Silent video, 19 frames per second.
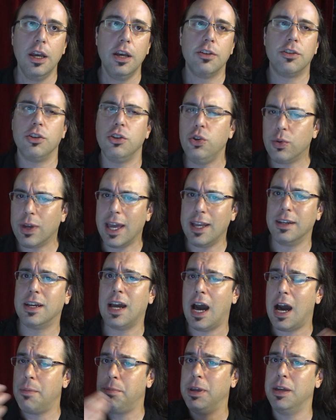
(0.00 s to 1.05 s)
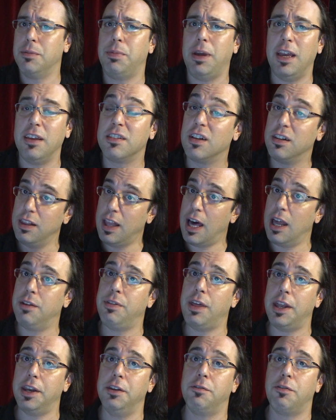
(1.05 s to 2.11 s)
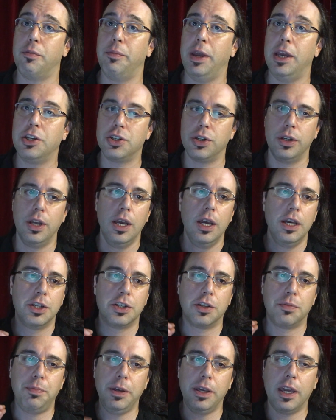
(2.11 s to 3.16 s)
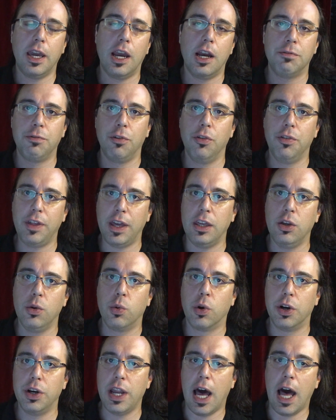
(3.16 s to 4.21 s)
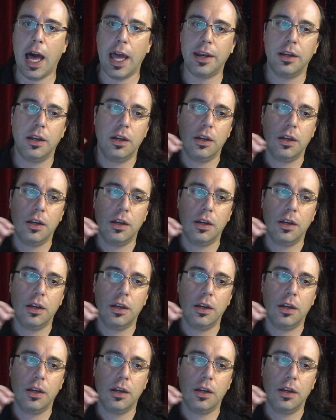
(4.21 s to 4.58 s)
So you can copy and paste a lot of that information. Just be careful that you are not